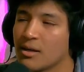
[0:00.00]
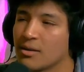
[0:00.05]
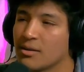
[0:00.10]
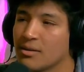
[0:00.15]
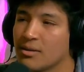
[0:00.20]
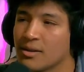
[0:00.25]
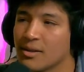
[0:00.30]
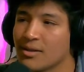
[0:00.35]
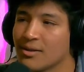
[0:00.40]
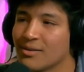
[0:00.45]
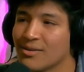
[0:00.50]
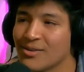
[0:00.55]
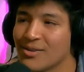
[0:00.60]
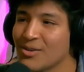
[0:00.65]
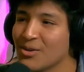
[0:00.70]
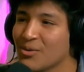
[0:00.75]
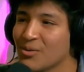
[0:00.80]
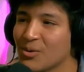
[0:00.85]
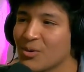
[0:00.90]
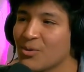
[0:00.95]
like, you
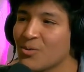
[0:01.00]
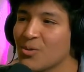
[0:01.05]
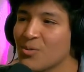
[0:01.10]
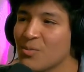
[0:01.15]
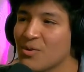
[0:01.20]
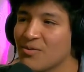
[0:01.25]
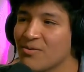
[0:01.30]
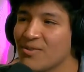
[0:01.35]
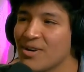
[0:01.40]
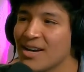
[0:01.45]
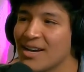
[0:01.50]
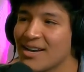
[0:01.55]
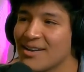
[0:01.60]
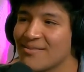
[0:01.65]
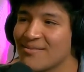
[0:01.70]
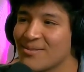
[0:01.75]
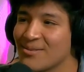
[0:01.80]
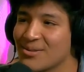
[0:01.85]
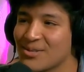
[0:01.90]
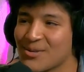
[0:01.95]
know, group of 5
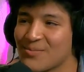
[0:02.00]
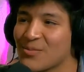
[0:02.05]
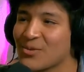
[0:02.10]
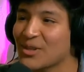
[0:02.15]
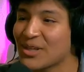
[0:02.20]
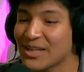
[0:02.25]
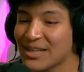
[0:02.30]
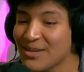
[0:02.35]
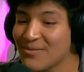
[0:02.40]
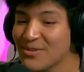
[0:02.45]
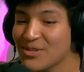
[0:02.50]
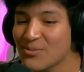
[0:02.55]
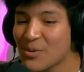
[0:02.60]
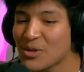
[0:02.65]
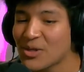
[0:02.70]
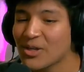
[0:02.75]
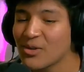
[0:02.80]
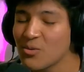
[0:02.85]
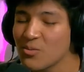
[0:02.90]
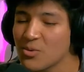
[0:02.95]
or something, like even small,
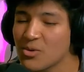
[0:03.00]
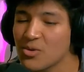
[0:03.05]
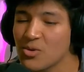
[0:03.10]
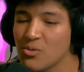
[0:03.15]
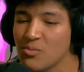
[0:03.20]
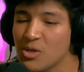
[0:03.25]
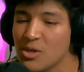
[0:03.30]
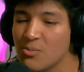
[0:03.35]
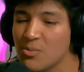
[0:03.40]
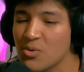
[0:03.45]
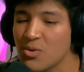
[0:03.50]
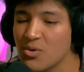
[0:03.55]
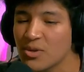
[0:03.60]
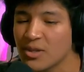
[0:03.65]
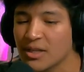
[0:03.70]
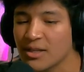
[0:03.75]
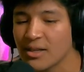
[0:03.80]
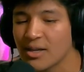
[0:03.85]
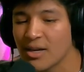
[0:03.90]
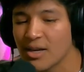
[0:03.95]
like group of 2 people, and
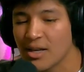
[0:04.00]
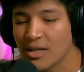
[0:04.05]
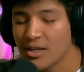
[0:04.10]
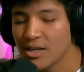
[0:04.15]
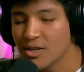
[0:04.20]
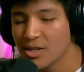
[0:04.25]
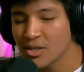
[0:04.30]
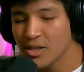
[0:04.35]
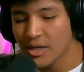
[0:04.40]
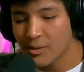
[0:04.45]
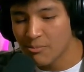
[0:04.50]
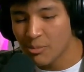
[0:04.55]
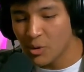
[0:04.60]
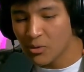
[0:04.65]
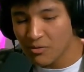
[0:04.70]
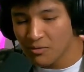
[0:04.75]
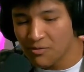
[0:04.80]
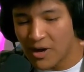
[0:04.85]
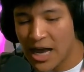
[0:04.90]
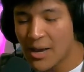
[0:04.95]
like they just like
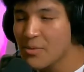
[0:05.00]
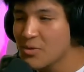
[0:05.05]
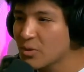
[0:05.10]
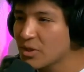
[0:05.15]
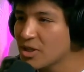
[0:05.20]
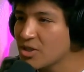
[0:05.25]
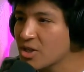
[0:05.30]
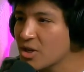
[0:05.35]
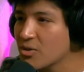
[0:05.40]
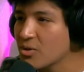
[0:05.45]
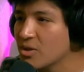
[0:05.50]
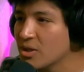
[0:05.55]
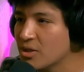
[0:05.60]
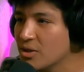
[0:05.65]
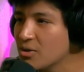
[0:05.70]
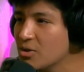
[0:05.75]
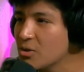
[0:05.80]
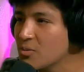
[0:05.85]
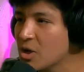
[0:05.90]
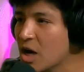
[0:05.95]
both vibing with each other in the
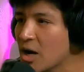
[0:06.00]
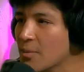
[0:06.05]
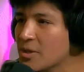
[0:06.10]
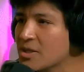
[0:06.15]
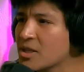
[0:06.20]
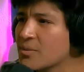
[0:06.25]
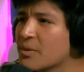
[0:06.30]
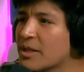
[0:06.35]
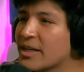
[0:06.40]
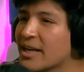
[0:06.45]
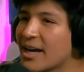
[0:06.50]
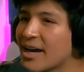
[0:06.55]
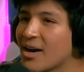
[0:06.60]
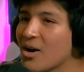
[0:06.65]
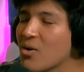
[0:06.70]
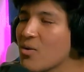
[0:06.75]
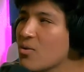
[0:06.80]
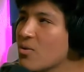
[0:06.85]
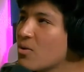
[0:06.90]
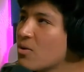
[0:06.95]
YouTube comments. I'm like, how,